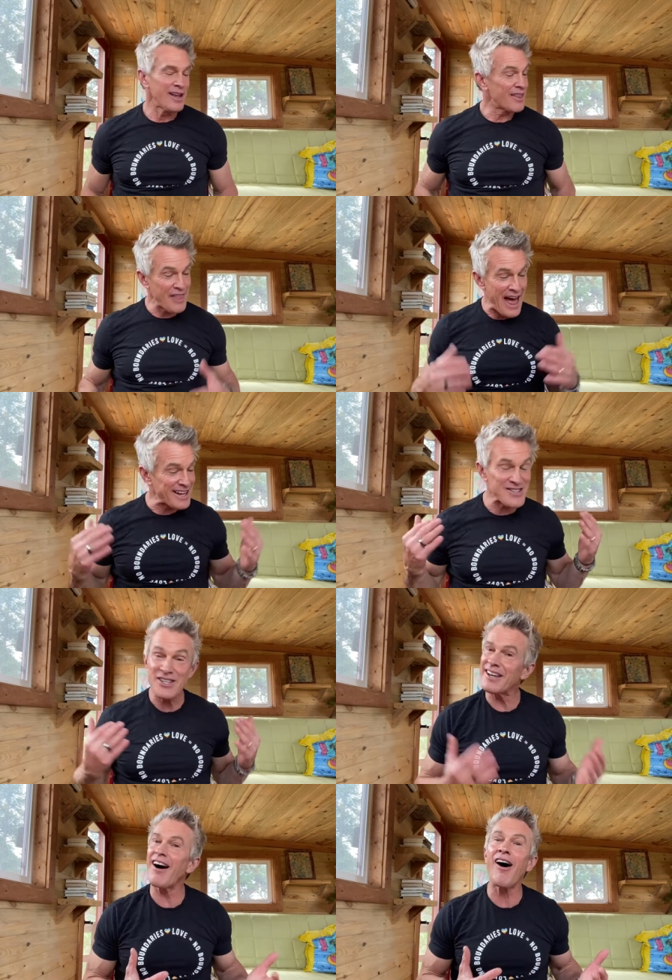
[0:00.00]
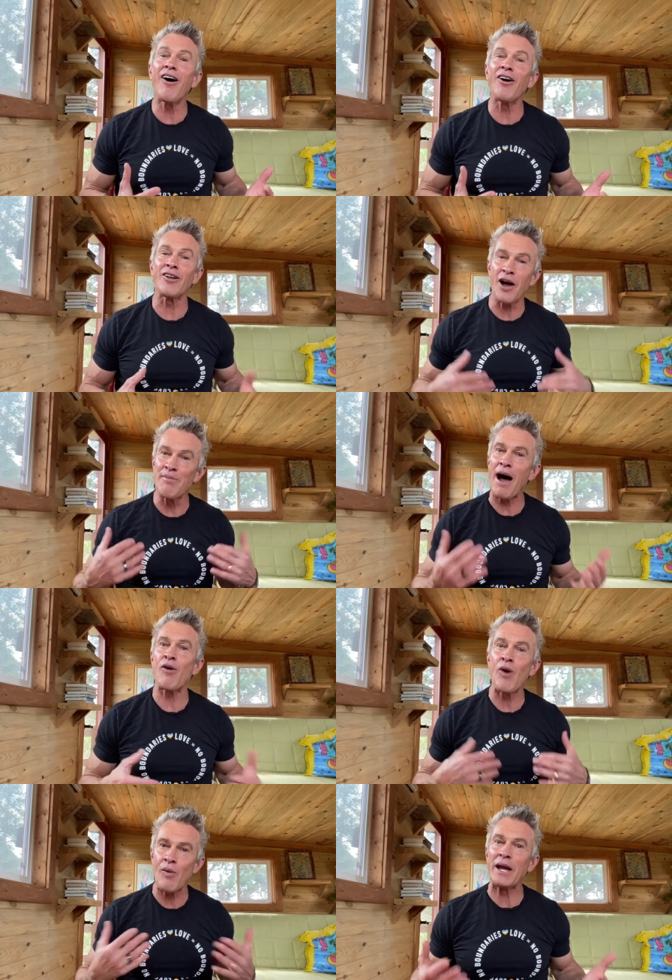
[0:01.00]
that is all about
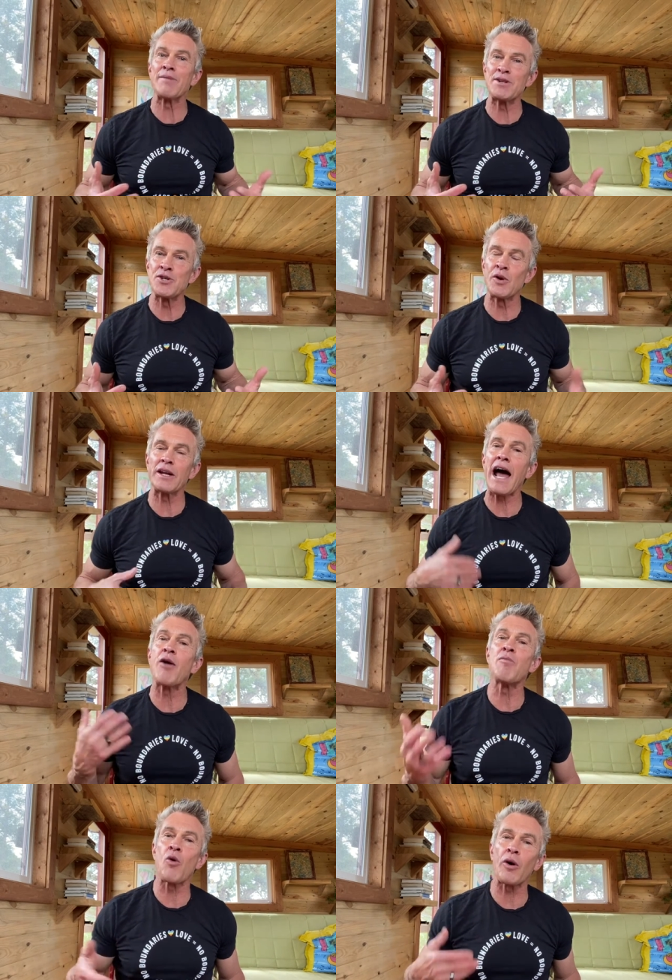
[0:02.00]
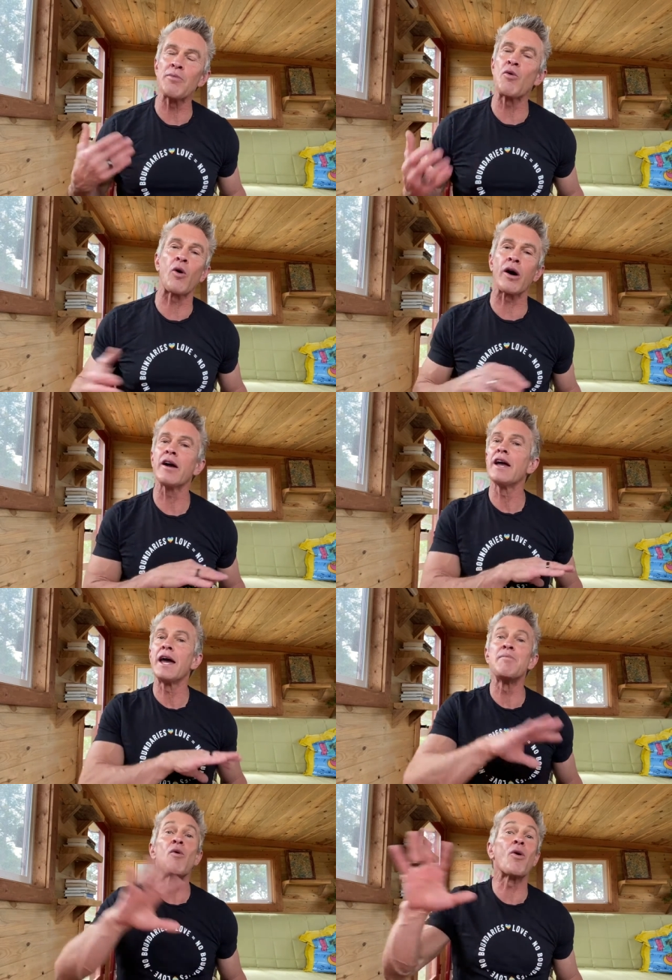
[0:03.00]
what we can be doing now more and
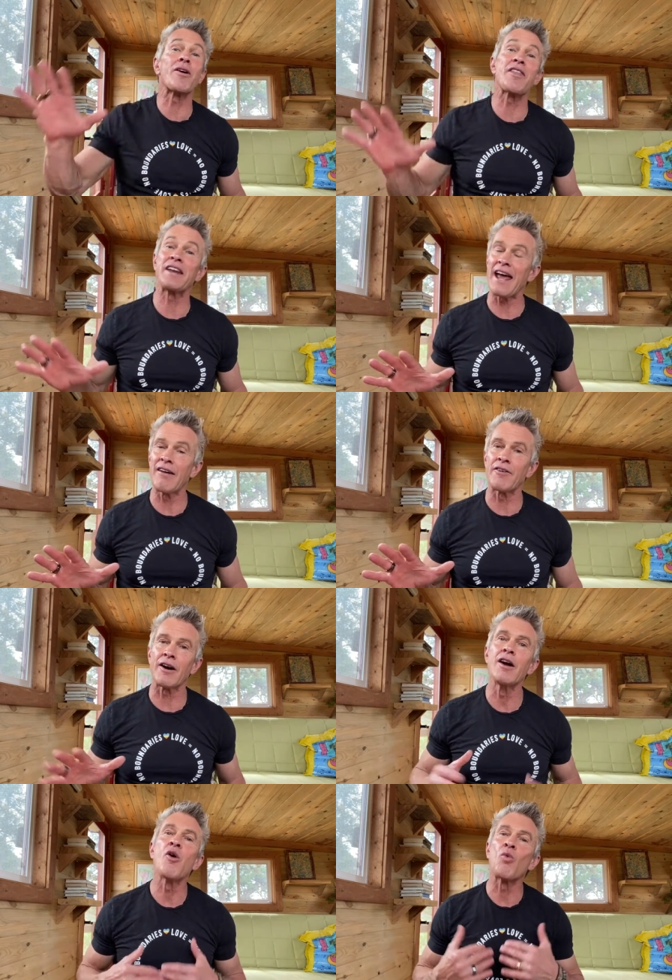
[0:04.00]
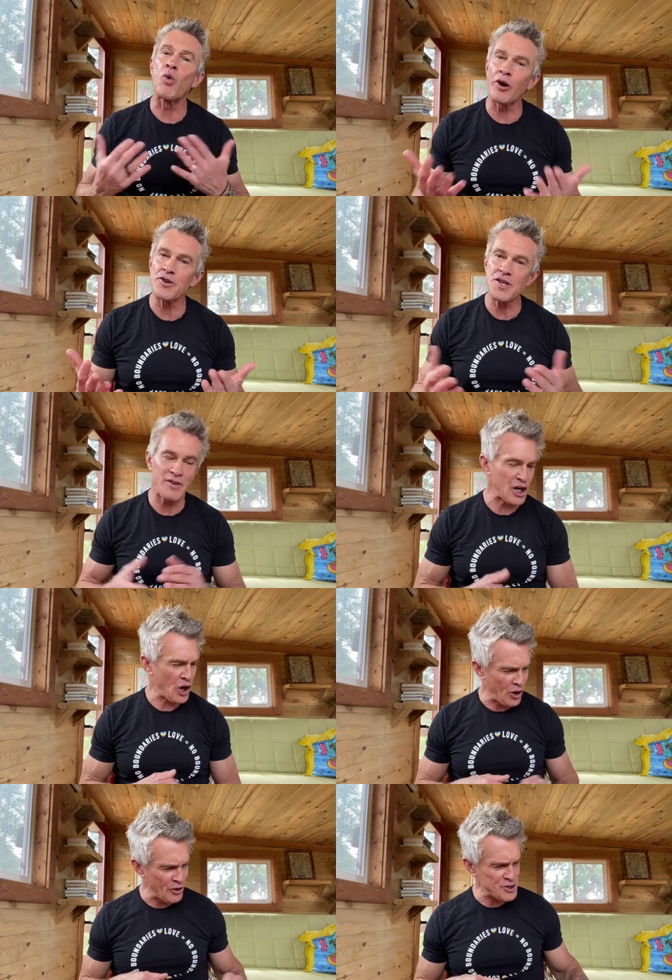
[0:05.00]
more than ever. Words of
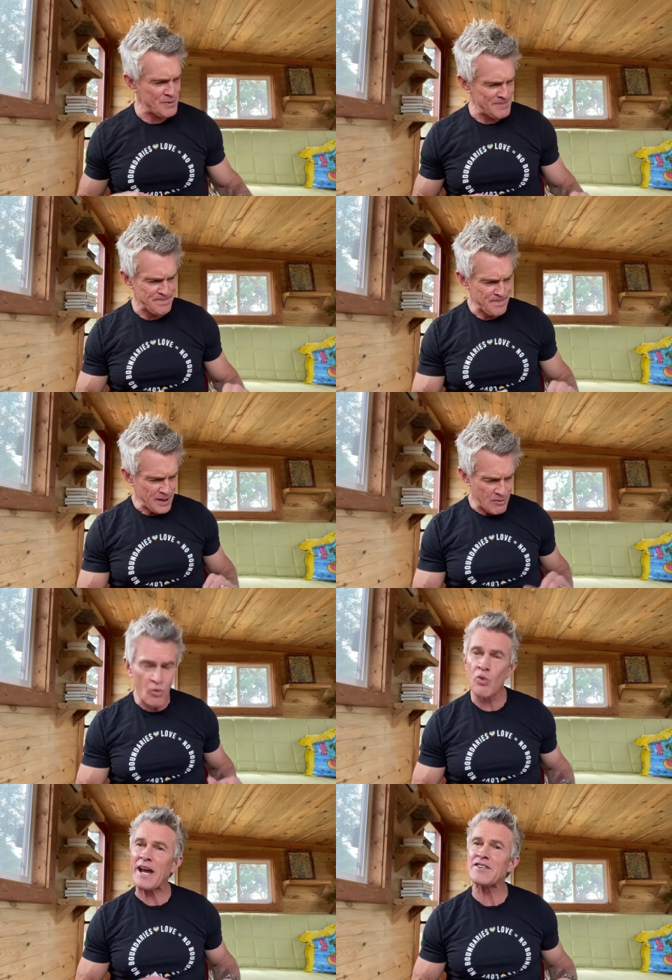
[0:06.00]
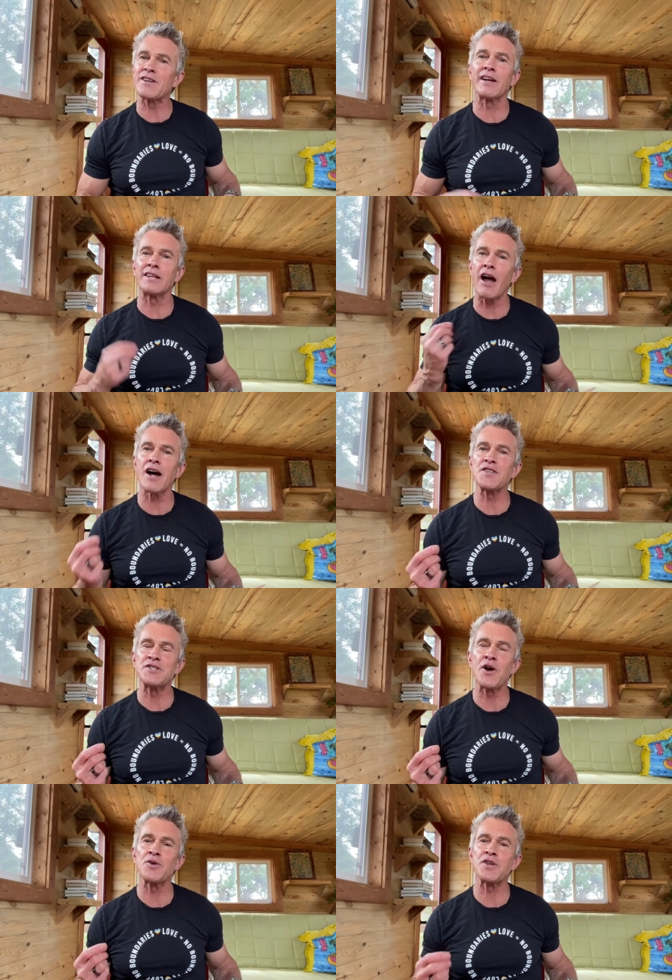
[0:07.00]
encouragement, raising the
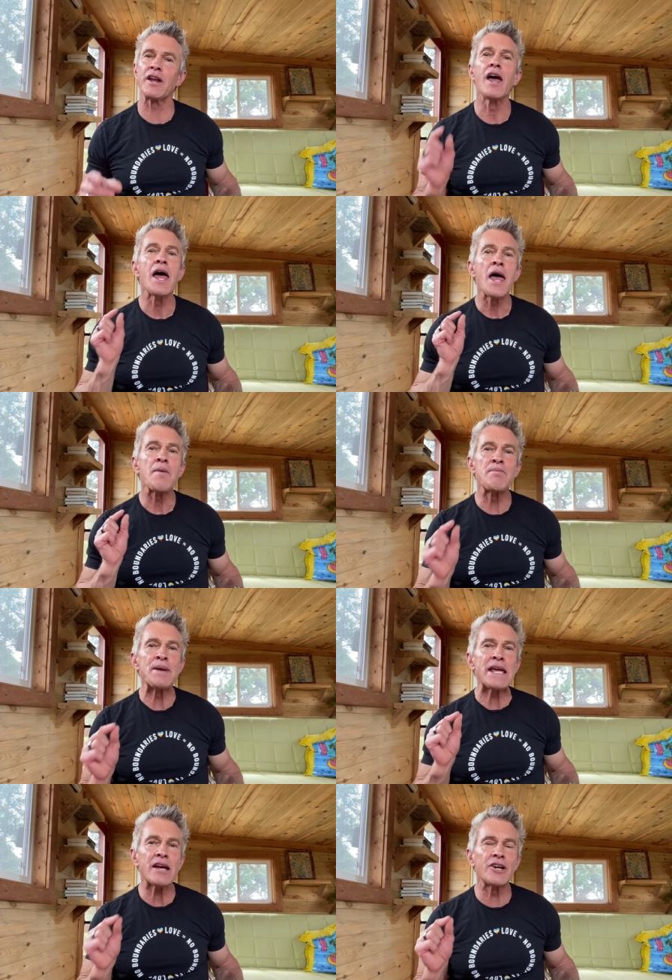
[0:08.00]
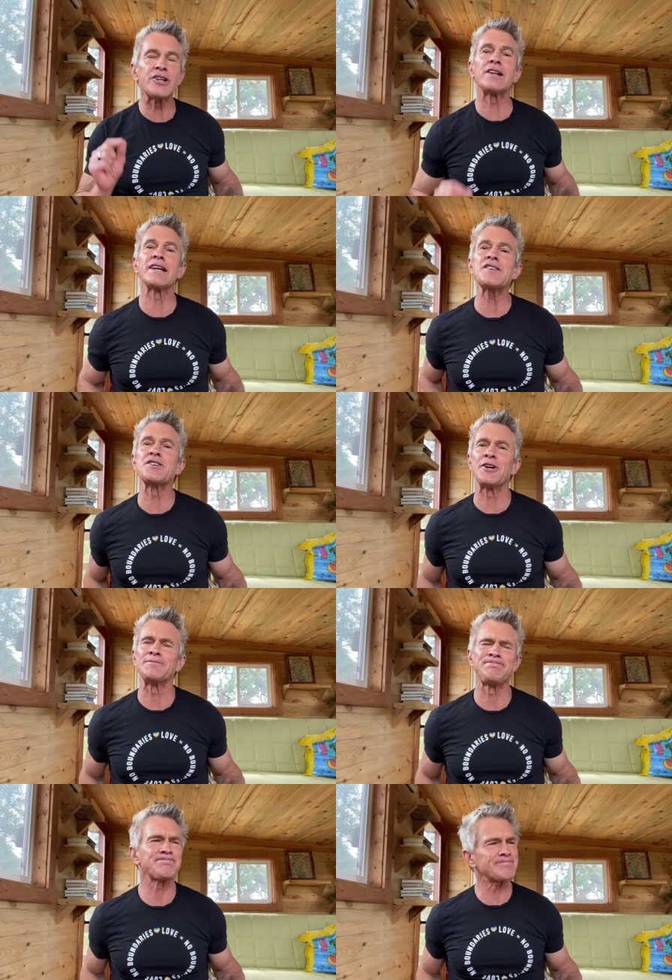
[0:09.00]
oxytocin, being a good listener.
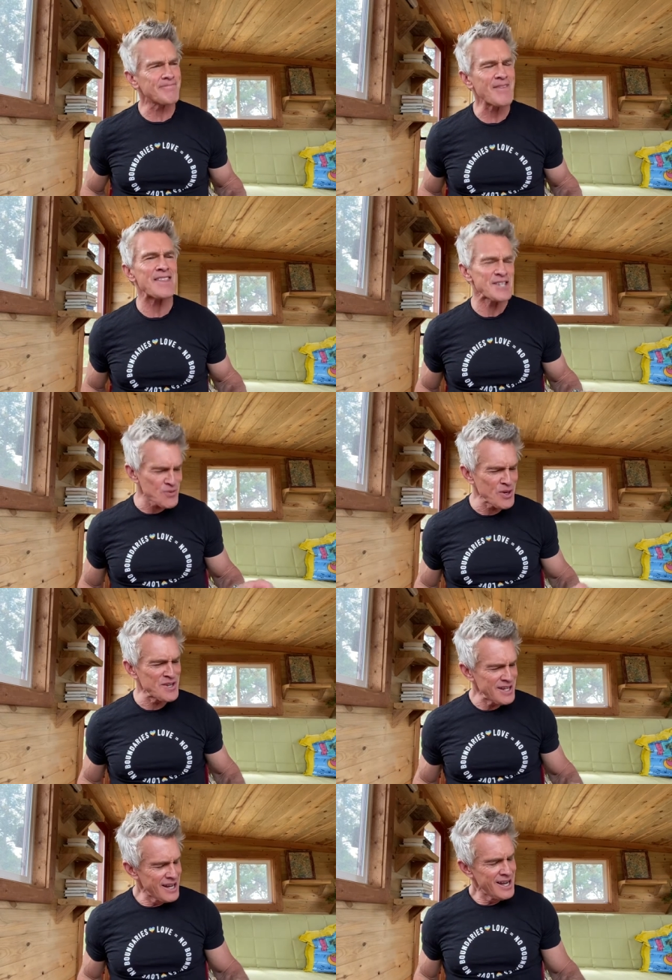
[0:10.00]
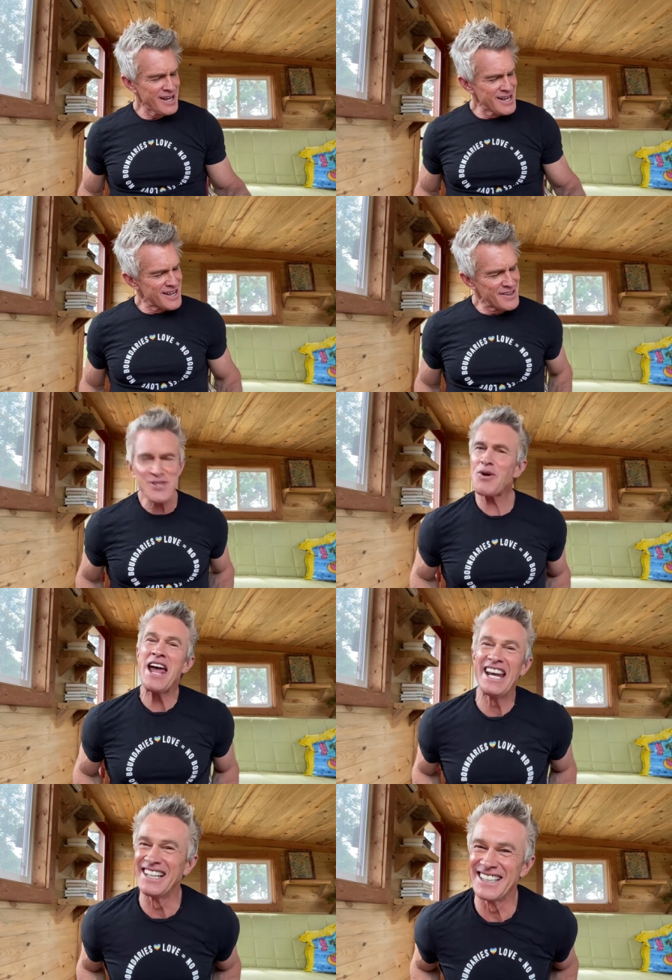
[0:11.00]
This
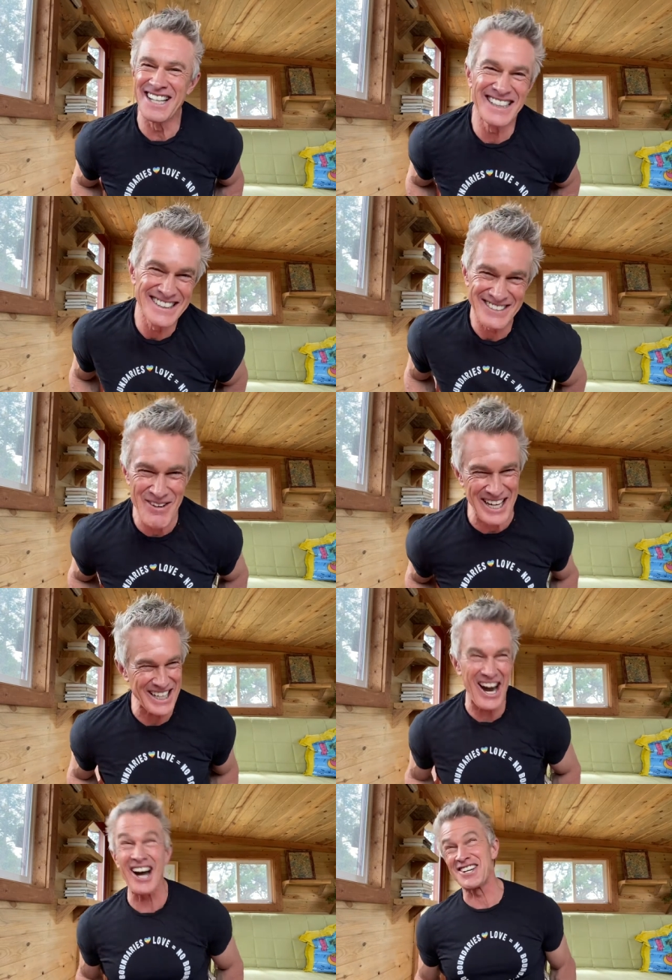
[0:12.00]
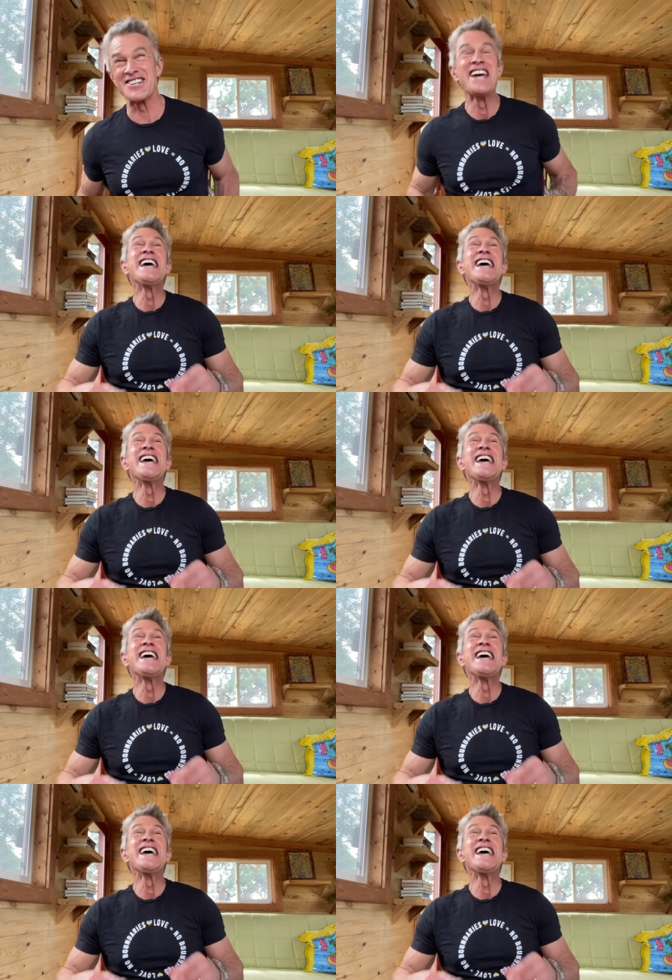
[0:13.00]
way, oh my gosh.